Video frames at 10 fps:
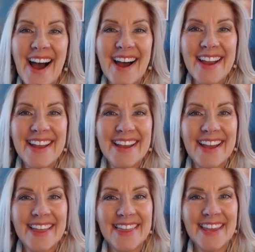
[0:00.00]

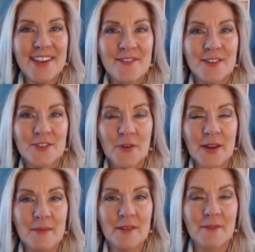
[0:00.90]
Hi, thank you for
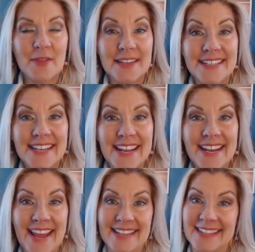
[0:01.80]
joining me for the
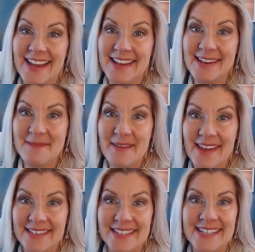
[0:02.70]
Teen Anxiety
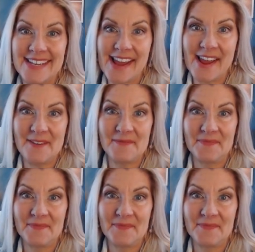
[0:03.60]
Maze today.